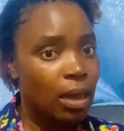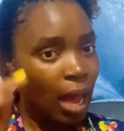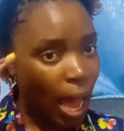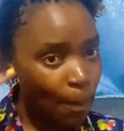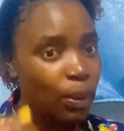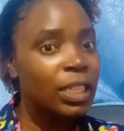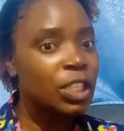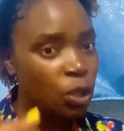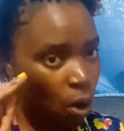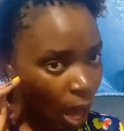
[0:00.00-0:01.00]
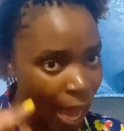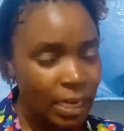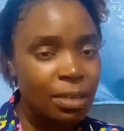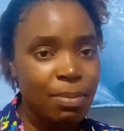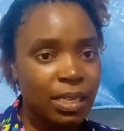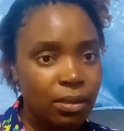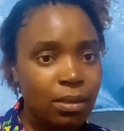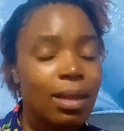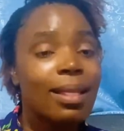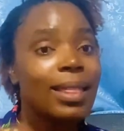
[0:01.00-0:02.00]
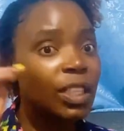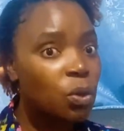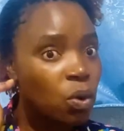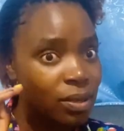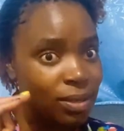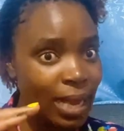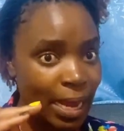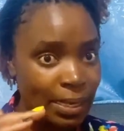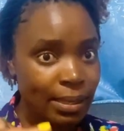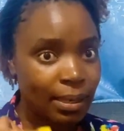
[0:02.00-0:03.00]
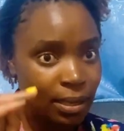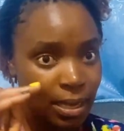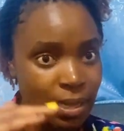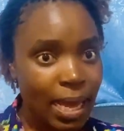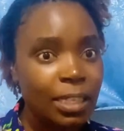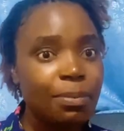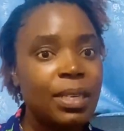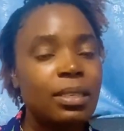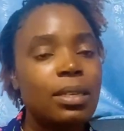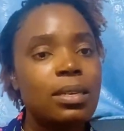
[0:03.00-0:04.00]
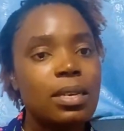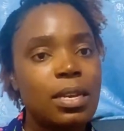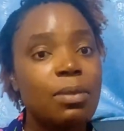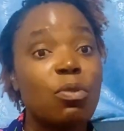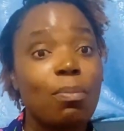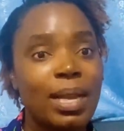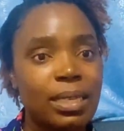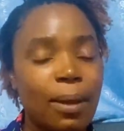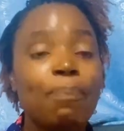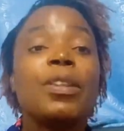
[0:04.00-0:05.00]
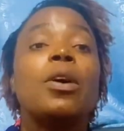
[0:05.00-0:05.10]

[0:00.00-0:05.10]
a political agreement that was signed in that meeting in Mombasa,